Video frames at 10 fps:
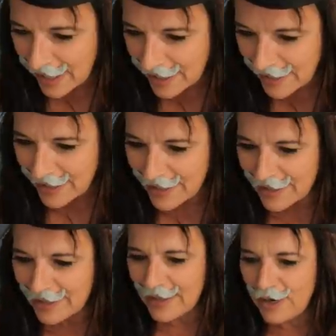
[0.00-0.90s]

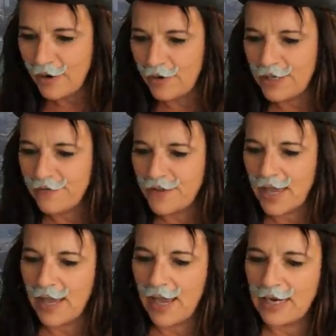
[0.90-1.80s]
Uh,
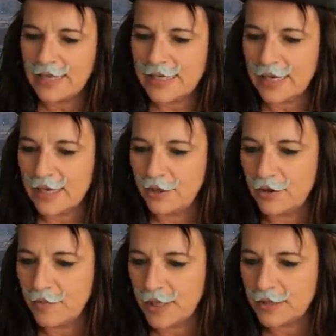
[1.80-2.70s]
Olivia, Alexa, can
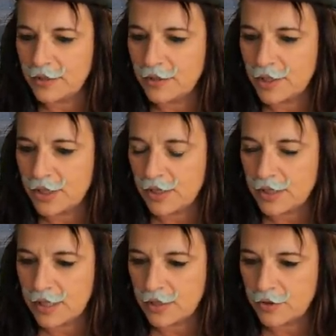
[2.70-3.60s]
you go back to the
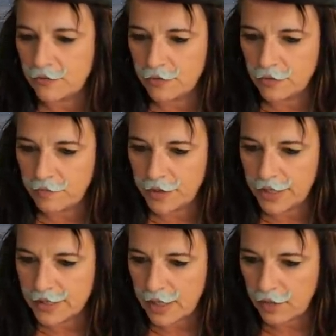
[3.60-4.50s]
charts that you wrote,
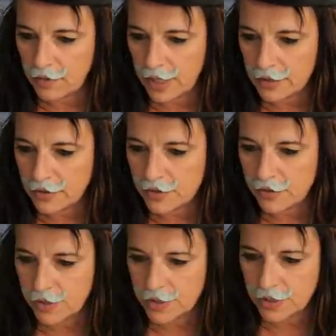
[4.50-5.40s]
please? I would like to
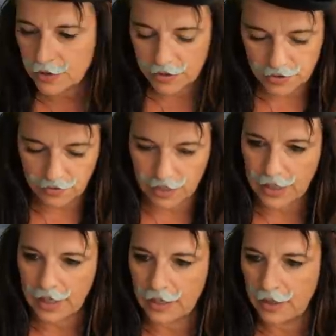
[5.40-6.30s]
screenshot so I
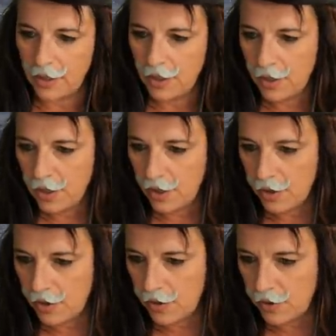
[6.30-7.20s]
can
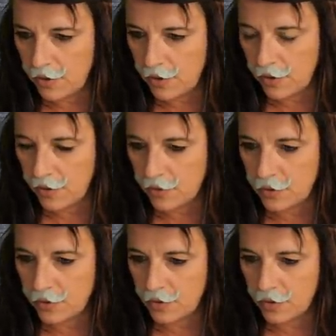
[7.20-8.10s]
uh,
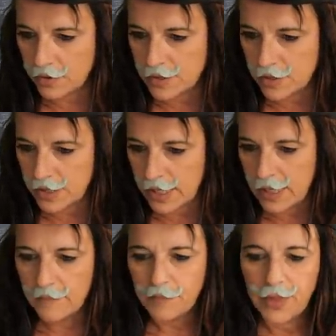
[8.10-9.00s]
uh, study.
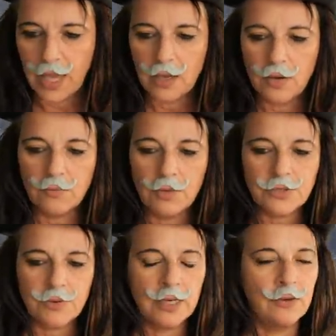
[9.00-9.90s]
Uh,
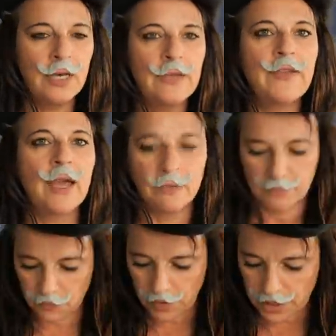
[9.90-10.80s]
which one, Olivia?
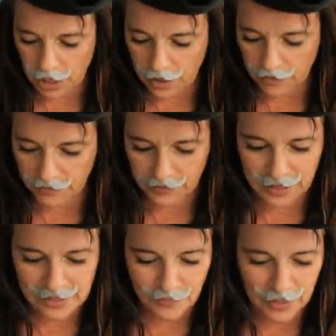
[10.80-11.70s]
Which
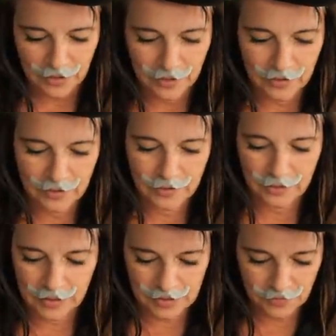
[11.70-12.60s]
this one?
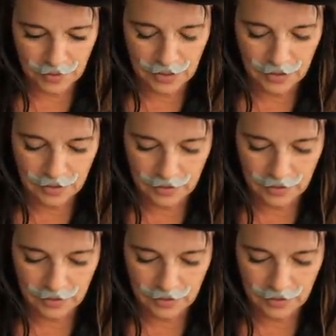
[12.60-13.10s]
This one?